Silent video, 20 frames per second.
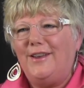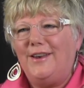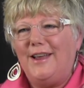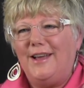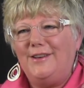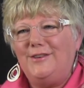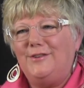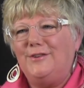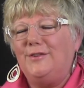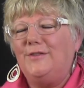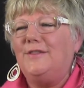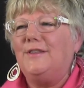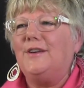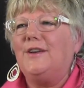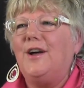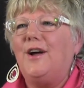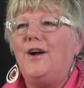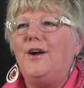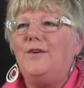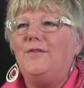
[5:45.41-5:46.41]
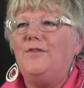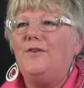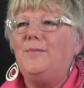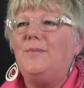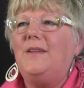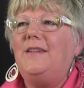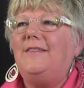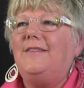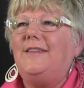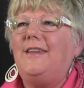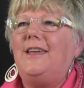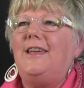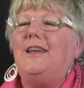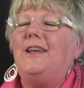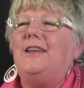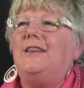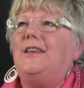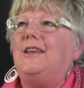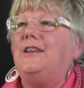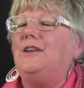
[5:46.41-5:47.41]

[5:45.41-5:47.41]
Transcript: and I took the card from his hand,